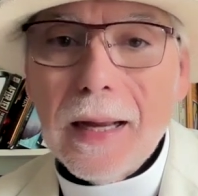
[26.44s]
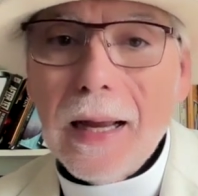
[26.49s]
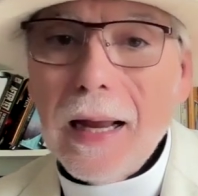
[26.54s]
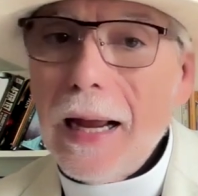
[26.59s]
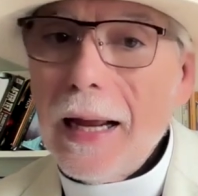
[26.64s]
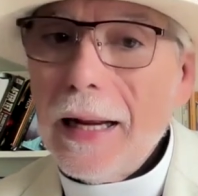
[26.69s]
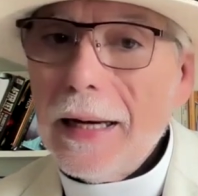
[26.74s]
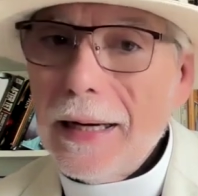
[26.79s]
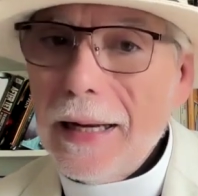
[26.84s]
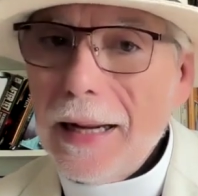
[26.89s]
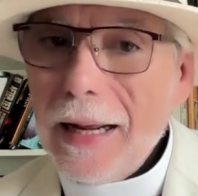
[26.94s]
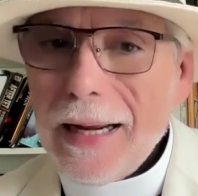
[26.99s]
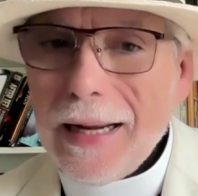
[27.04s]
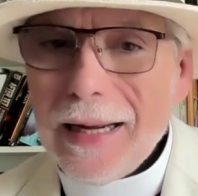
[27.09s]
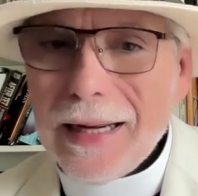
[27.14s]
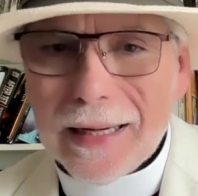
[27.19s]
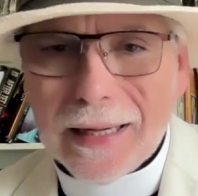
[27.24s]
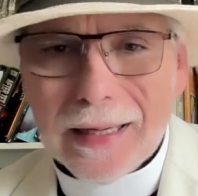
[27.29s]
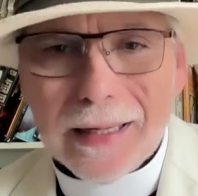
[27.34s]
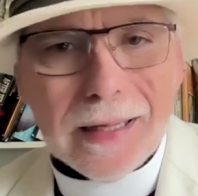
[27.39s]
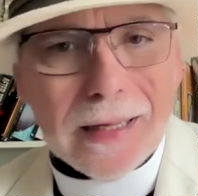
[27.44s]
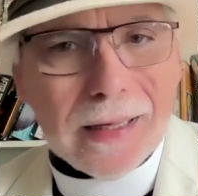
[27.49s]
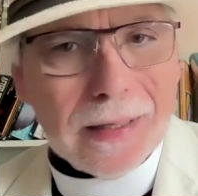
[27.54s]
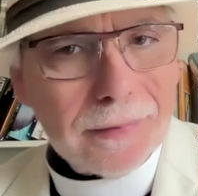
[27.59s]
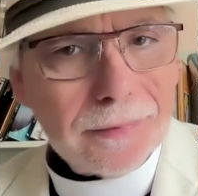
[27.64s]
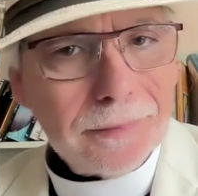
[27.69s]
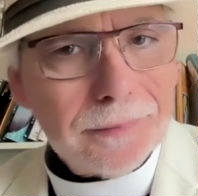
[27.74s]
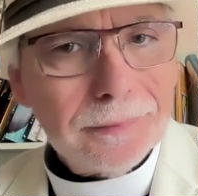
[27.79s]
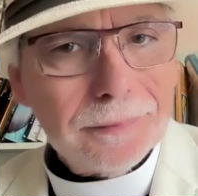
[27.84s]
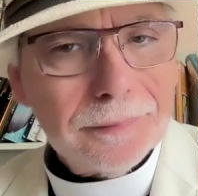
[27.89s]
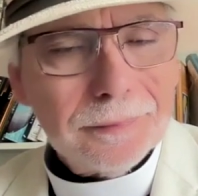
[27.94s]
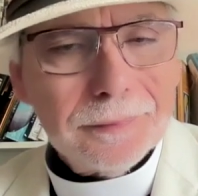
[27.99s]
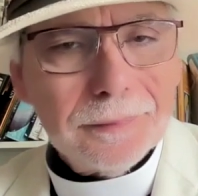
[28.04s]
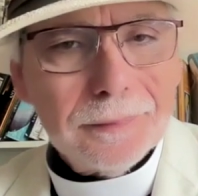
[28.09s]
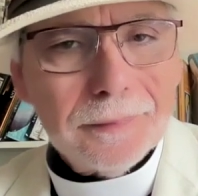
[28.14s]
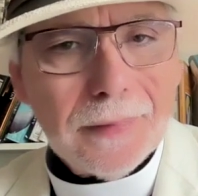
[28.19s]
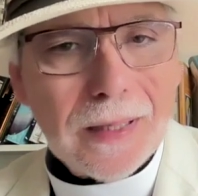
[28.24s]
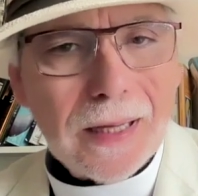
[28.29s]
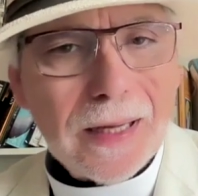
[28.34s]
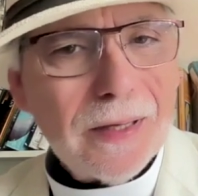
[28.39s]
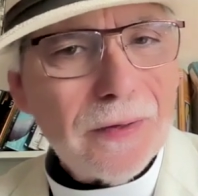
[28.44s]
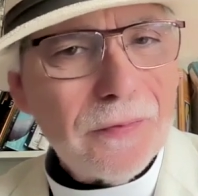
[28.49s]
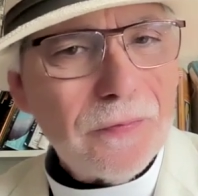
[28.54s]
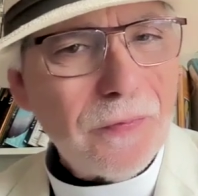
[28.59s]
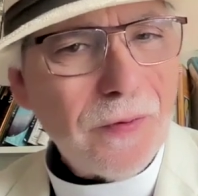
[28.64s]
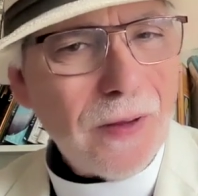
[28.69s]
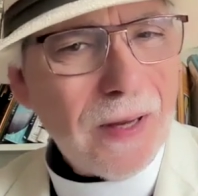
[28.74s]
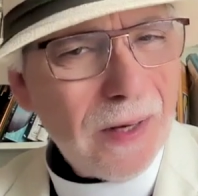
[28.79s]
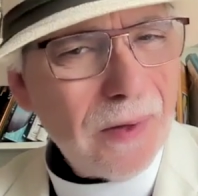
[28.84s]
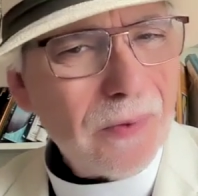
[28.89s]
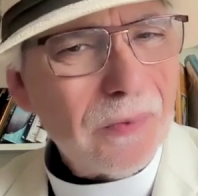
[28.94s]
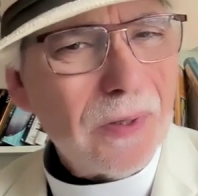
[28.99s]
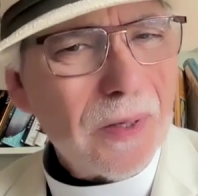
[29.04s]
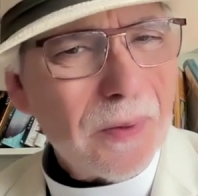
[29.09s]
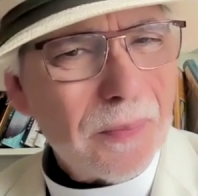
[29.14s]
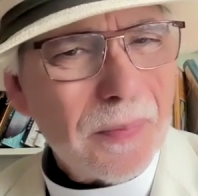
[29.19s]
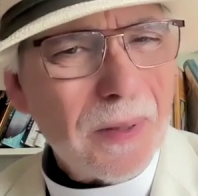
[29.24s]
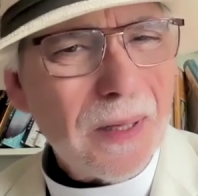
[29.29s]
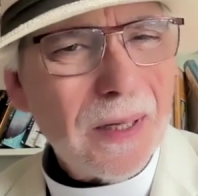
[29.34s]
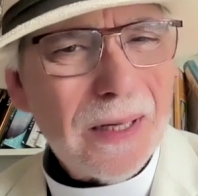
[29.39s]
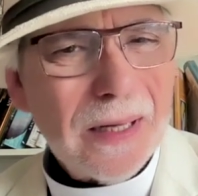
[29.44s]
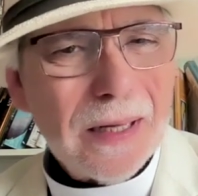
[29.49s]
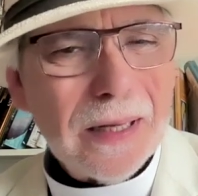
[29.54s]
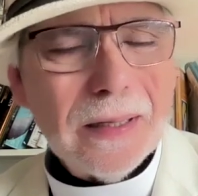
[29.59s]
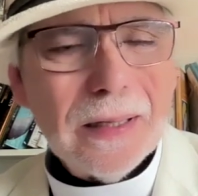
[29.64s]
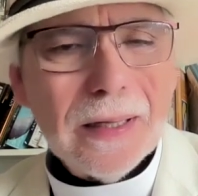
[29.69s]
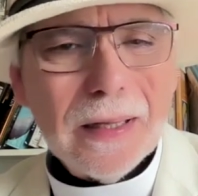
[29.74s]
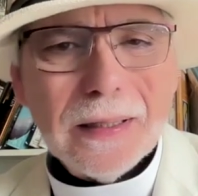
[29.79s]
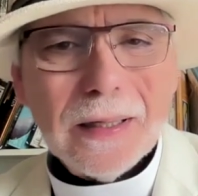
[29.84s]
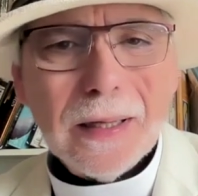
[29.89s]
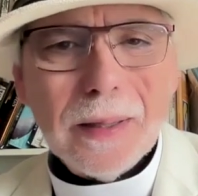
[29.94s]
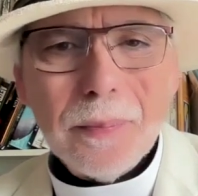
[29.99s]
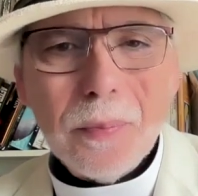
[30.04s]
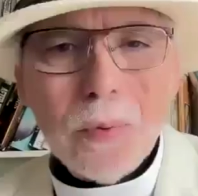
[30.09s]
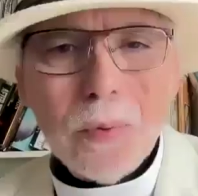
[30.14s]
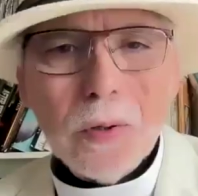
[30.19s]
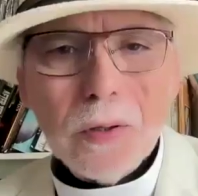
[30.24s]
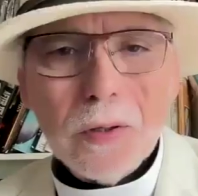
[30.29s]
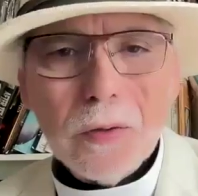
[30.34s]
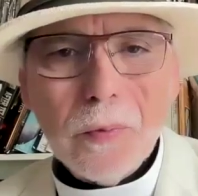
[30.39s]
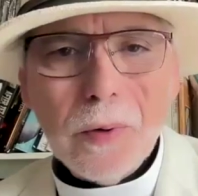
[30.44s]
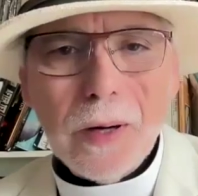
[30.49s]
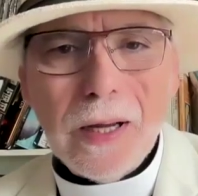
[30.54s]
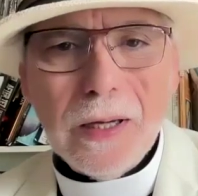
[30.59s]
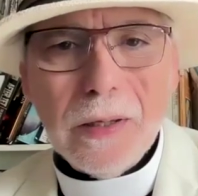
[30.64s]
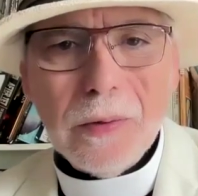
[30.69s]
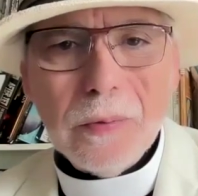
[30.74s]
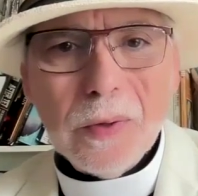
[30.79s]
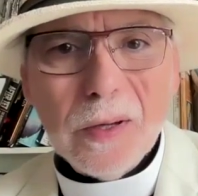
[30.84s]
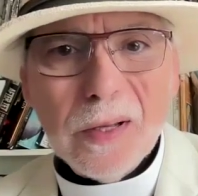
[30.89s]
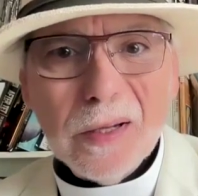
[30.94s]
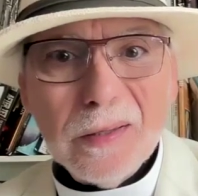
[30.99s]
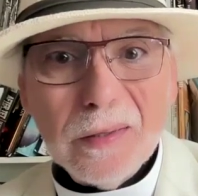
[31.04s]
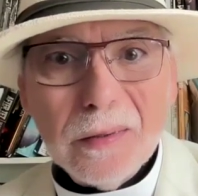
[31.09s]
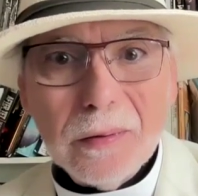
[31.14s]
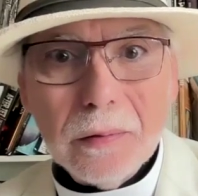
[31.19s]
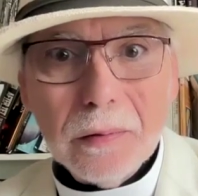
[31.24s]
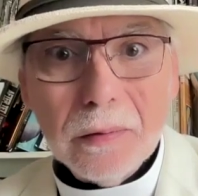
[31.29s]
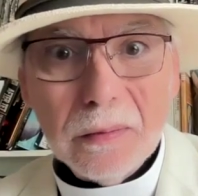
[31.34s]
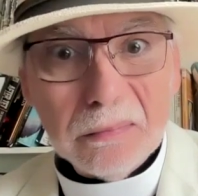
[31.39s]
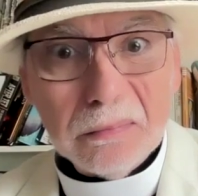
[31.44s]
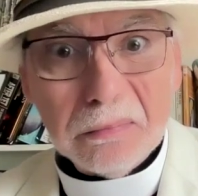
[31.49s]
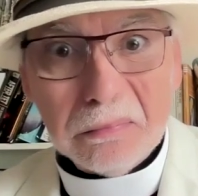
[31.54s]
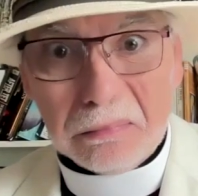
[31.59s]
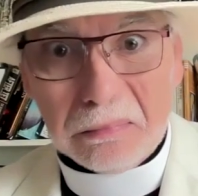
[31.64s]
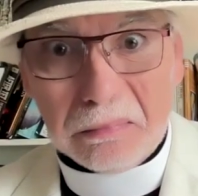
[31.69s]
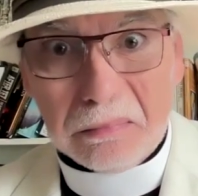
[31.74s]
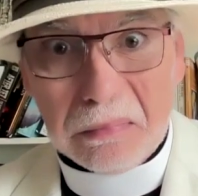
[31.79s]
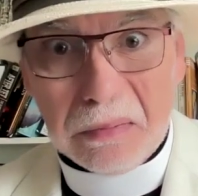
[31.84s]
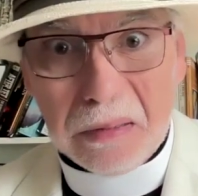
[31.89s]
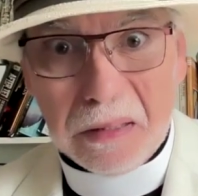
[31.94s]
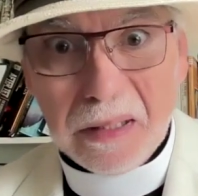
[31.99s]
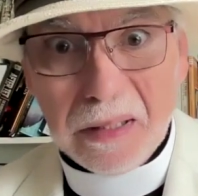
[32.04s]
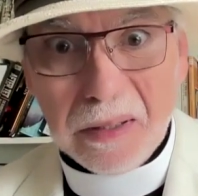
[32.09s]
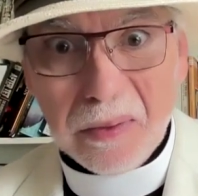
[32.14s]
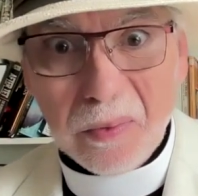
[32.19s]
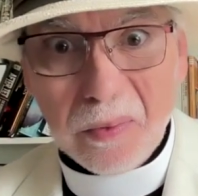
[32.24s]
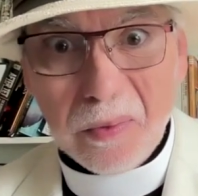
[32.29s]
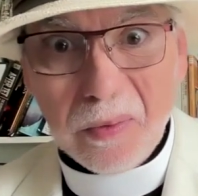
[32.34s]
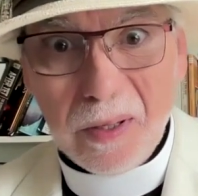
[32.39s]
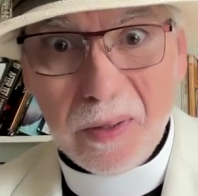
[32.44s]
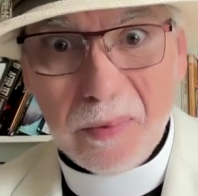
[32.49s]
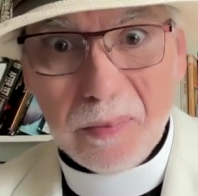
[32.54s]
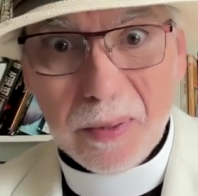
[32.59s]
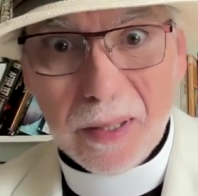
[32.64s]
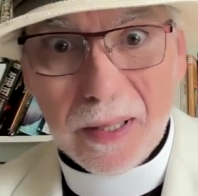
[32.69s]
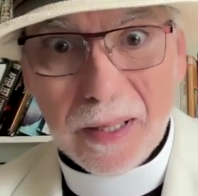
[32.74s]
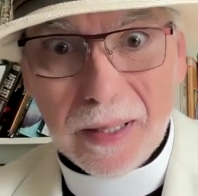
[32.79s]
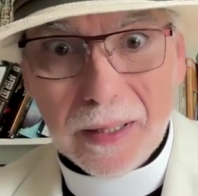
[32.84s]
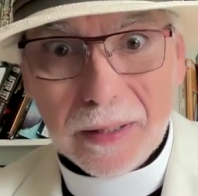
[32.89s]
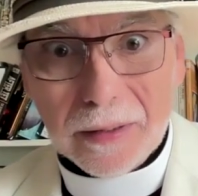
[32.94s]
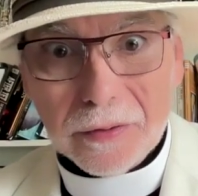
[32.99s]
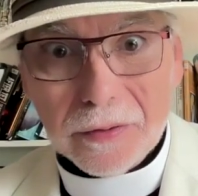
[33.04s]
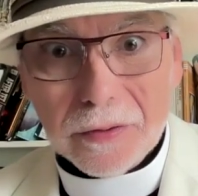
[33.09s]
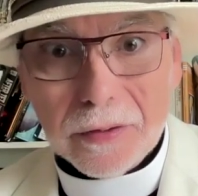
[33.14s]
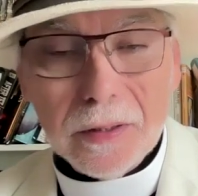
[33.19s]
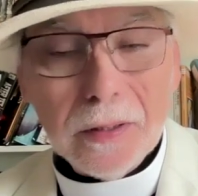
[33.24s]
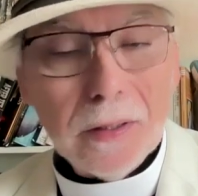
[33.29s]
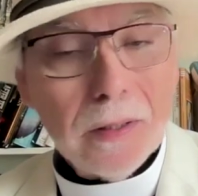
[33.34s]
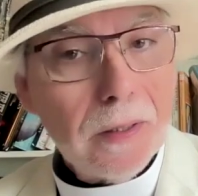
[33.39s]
And they had found the money that they bought grain with in their grain bags.